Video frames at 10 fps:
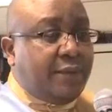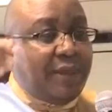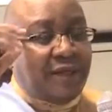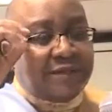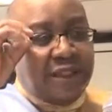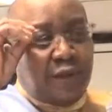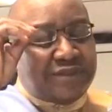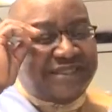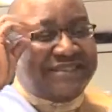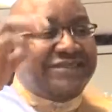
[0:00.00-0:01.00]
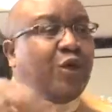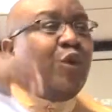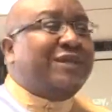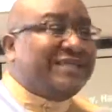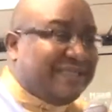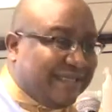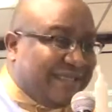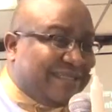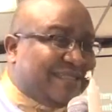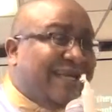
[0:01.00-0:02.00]
Because it was the golden
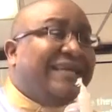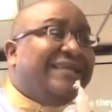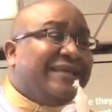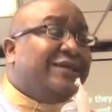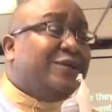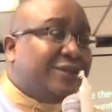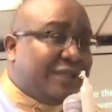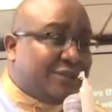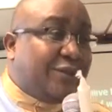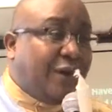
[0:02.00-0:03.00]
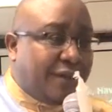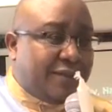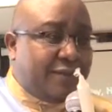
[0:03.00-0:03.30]
ticket to anything good that you got.